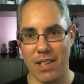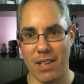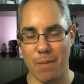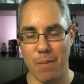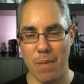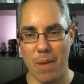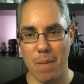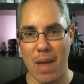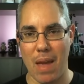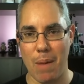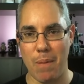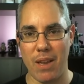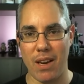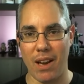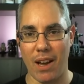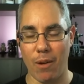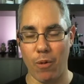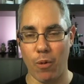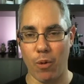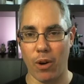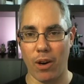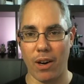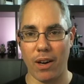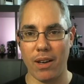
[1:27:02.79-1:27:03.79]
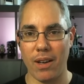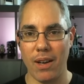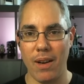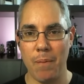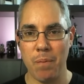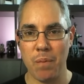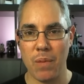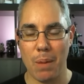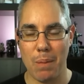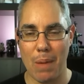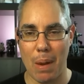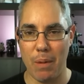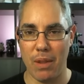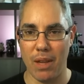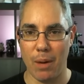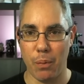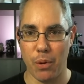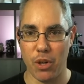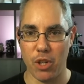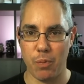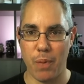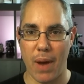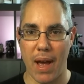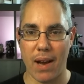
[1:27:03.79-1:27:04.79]
It may not work. Maybe they'll
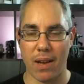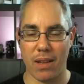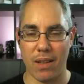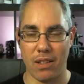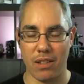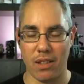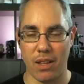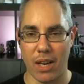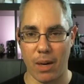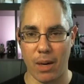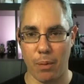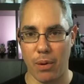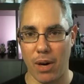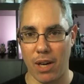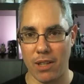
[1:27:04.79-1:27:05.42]
push back. There's a lot of